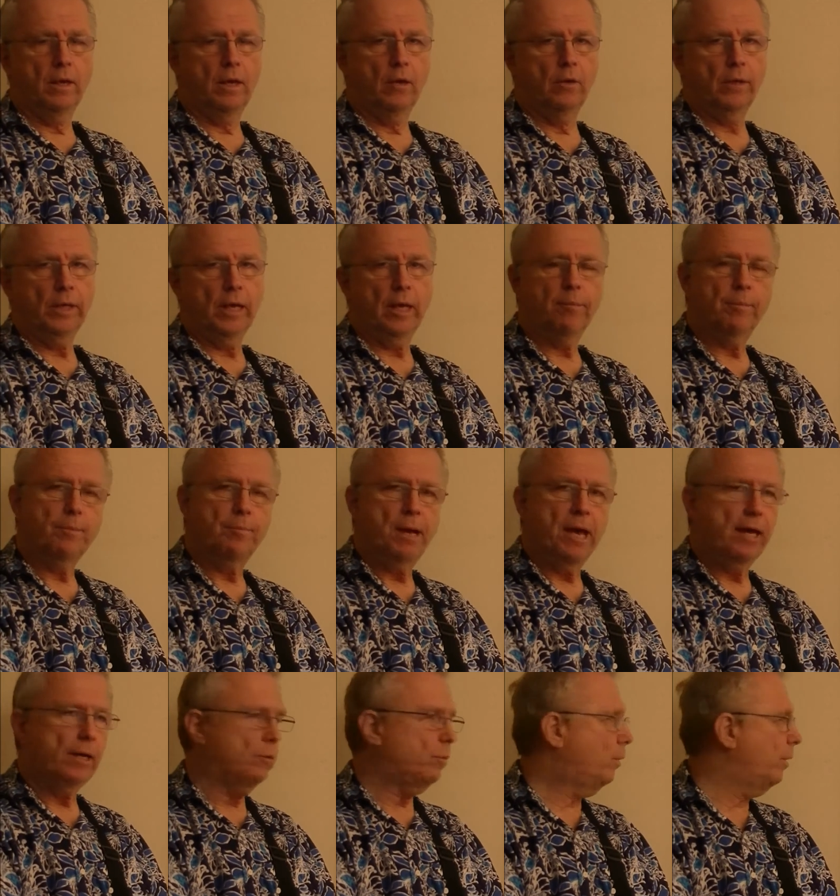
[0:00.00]
Okay, I'll be
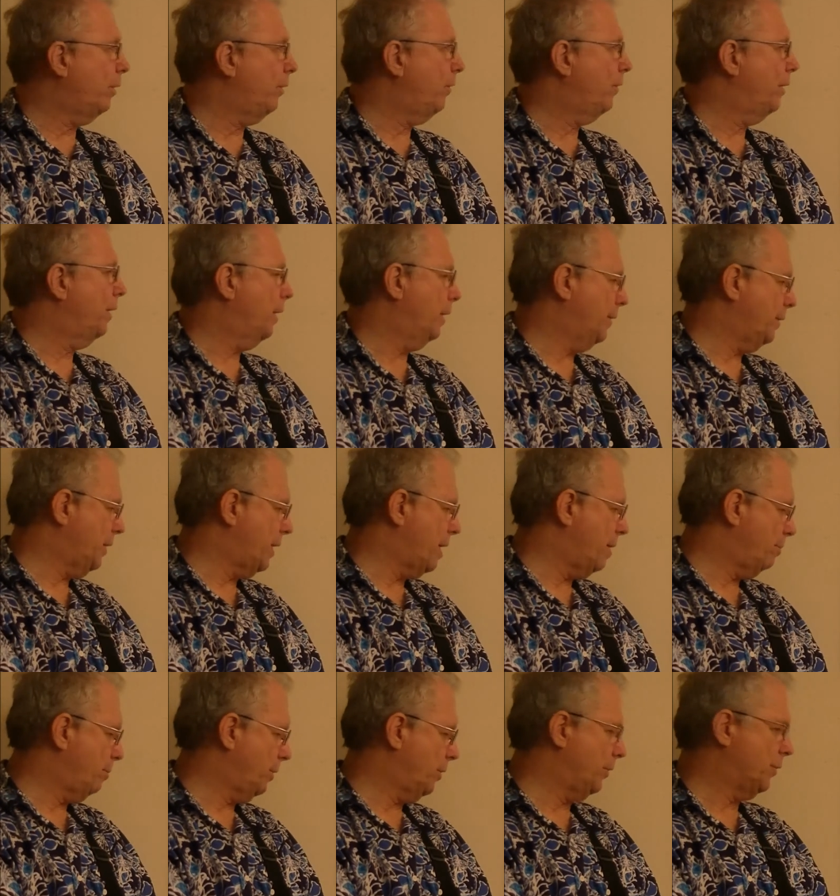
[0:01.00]
back with uh,
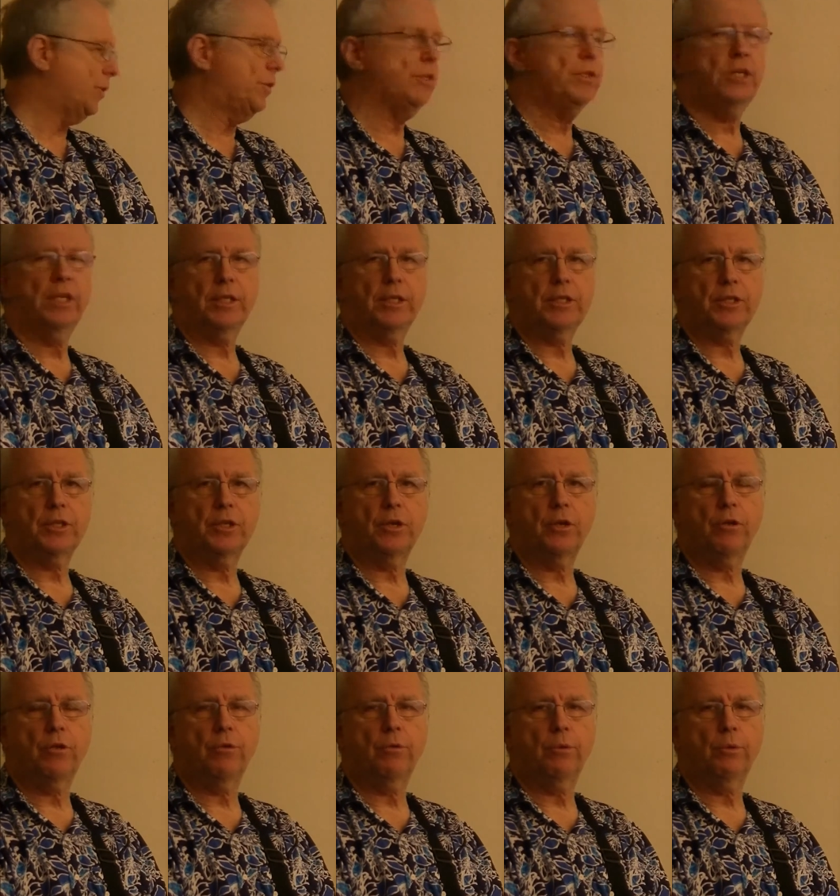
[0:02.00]
examples 6
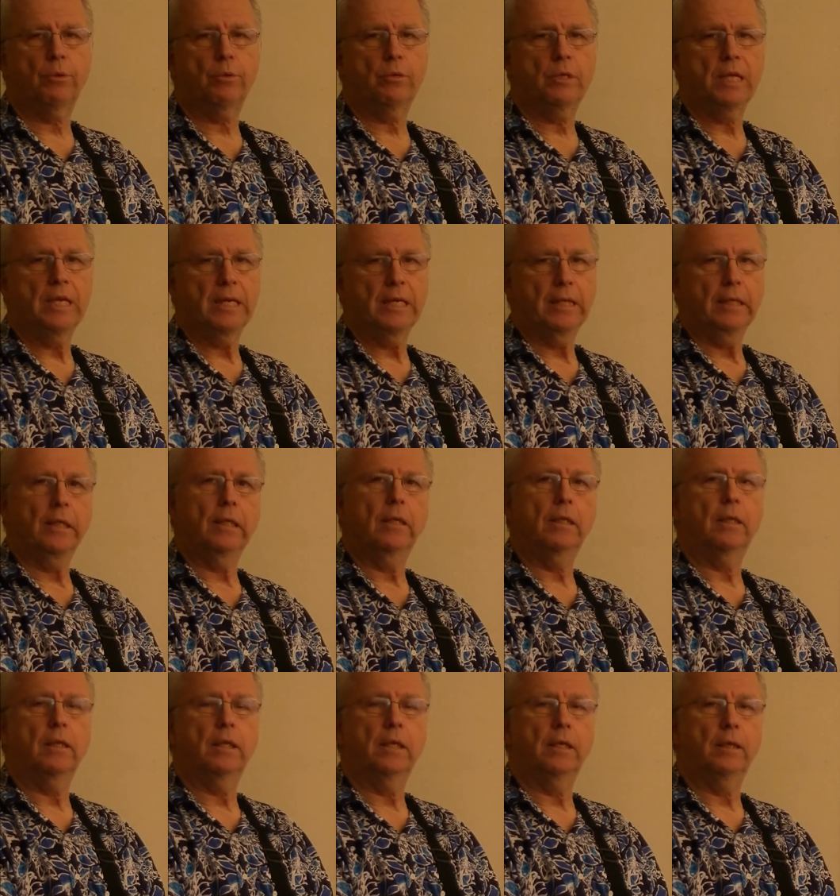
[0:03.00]
through 10
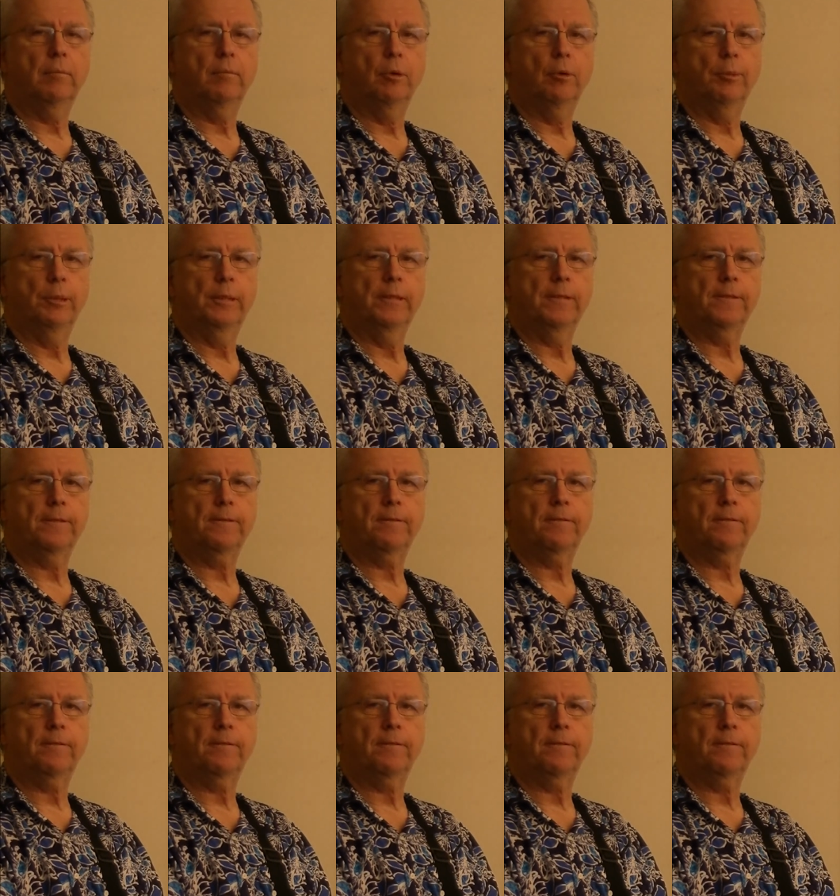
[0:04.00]
in a moment.